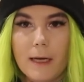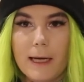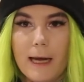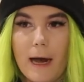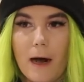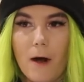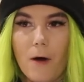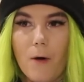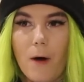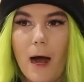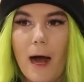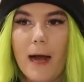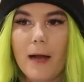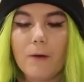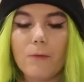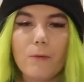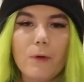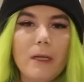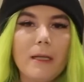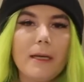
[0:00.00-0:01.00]
Now, I
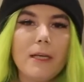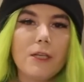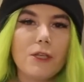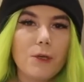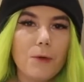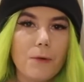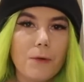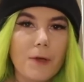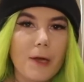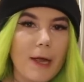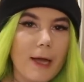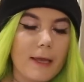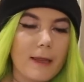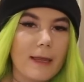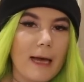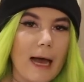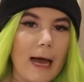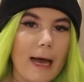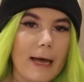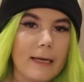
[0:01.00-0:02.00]
really do think
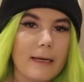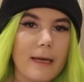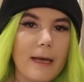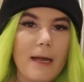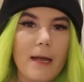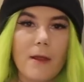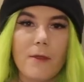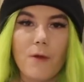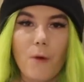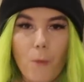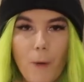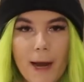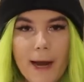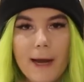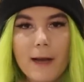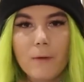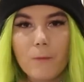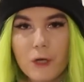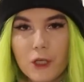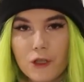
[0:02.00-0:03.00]
that the
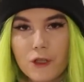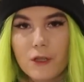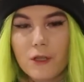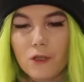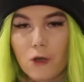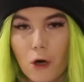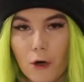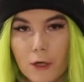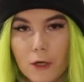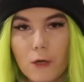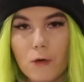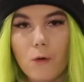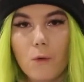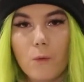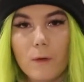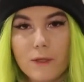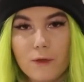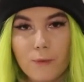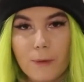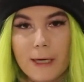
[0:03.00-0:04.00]
way in which this article
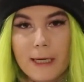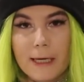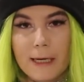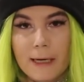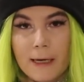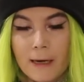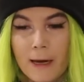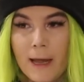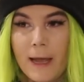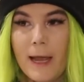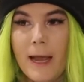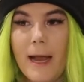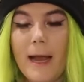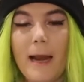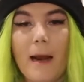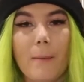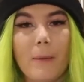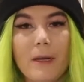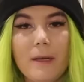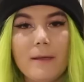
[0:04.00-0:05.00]
was written,
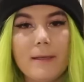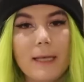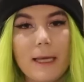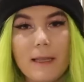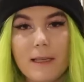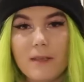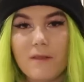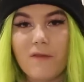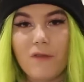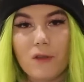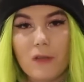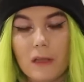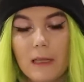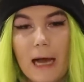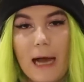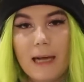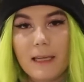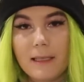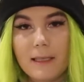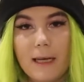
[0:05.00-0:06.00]
and I'm going to say this for the
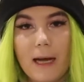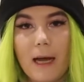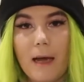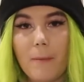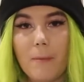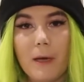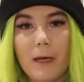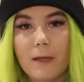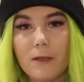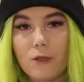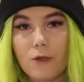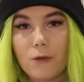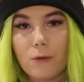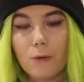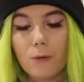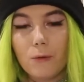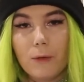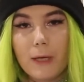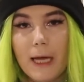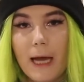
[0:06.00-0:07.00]
last time because
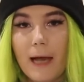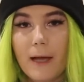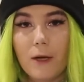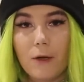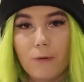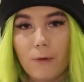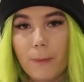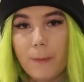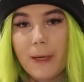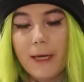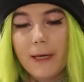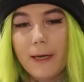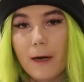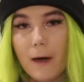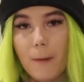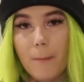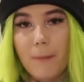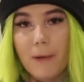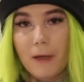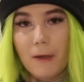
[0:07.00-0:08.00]
truly I could repeat it
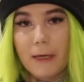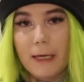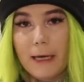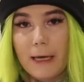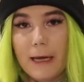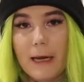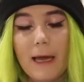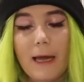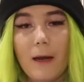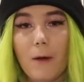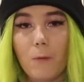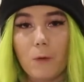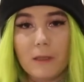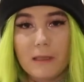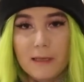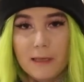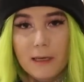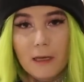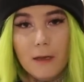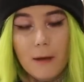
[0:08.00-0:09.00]
a billion and it would
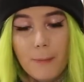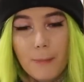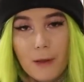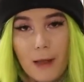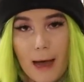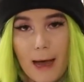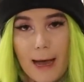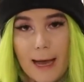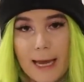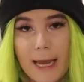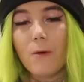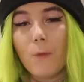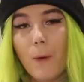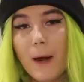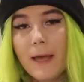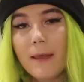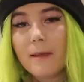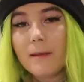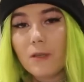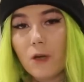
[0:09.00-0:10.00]
still apply, the
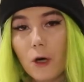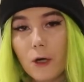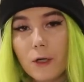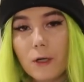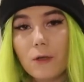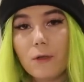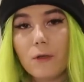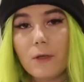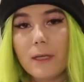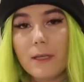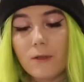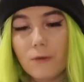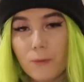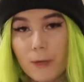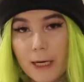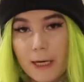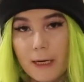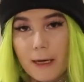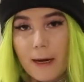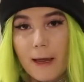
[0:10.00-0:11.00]
way this article is
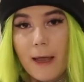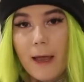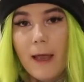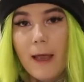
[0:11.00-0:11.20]
written,